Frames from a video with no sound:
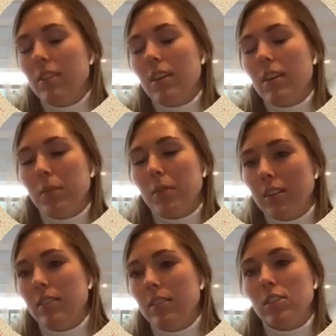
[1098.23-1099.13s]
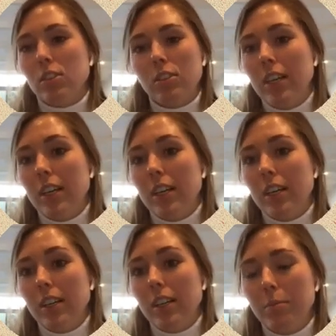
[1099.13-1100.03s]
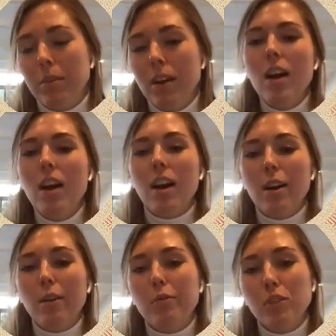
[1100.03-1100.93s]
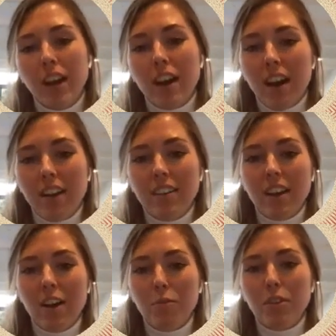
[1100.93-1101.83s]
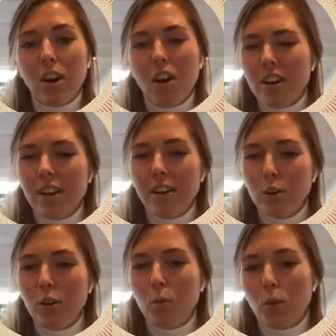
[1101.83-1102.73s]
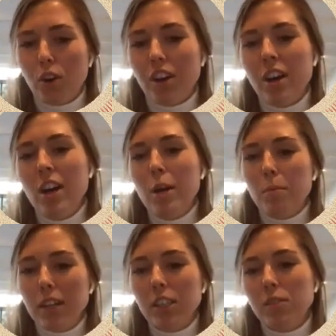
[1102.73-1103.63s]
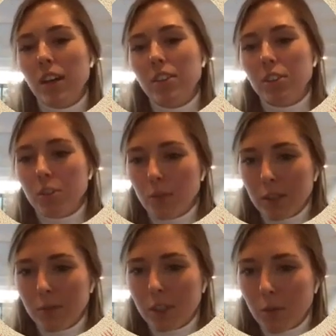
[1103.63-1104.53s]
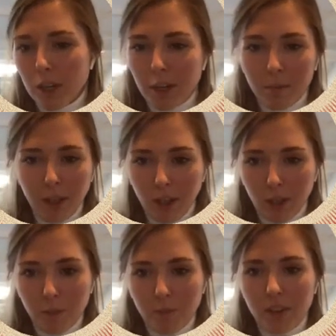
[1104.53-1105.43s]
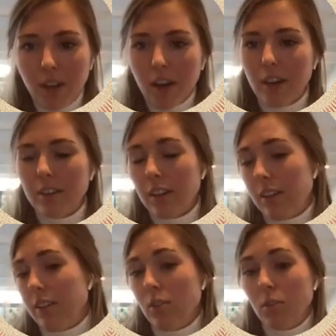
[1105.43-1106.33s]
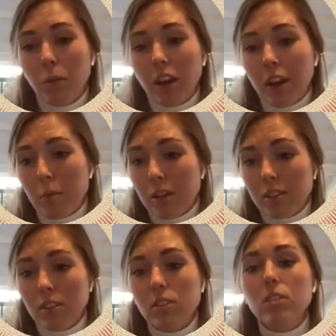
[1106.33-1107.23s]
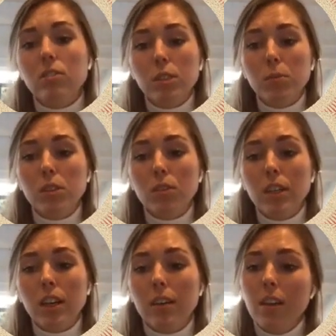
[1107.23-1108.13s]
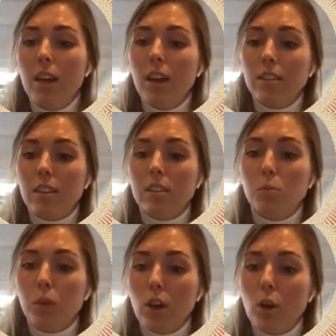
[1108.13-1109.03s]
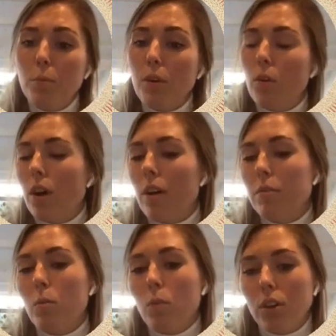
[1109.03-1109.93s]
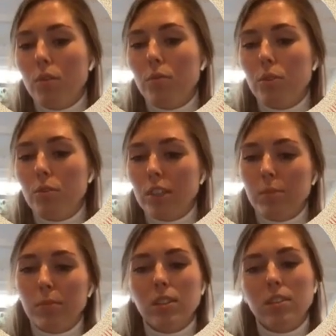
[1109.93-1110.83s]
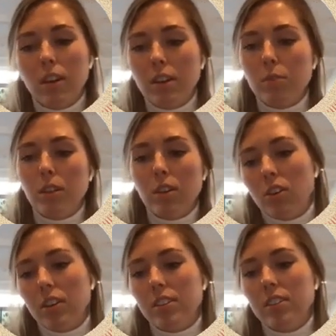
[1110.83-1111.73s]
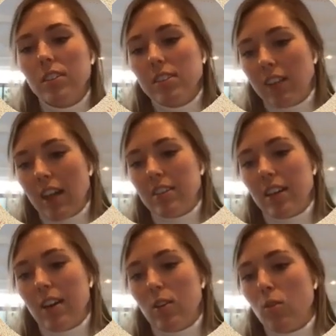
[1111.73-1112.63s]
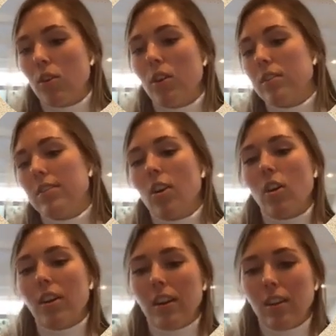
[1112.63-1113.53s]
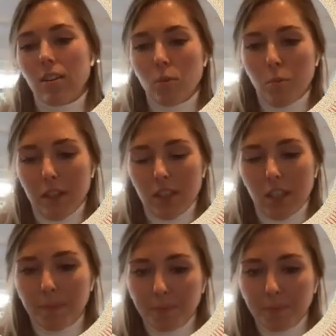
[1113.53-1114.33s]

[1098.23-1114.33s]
I mean, that's a great name. For their hard and good work. Please find your Christmas greeting below, and then you get a button to the Christmas greeting. Says, we hope you all have a wonderful Christmas. Kind regards, Santa or the holiday committee.